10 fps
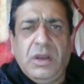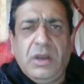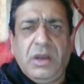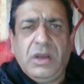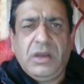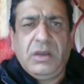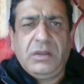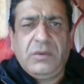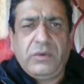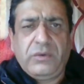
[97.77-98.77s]
uh,
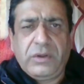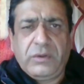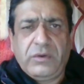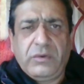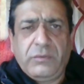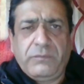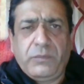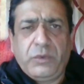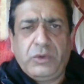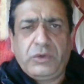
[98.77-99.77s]
uh, re-
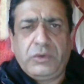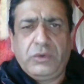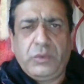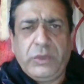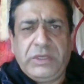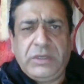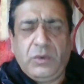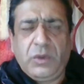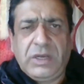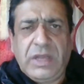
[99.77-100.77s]
re-
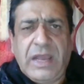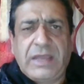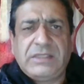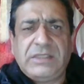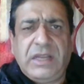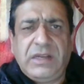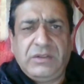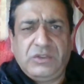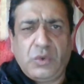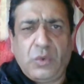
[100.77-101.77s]
tweeted on X,
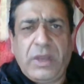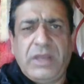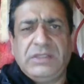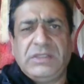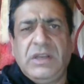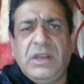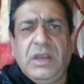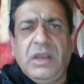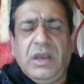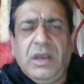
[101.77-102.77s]
and so has
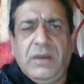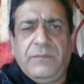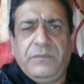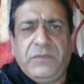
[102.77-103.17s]
uh,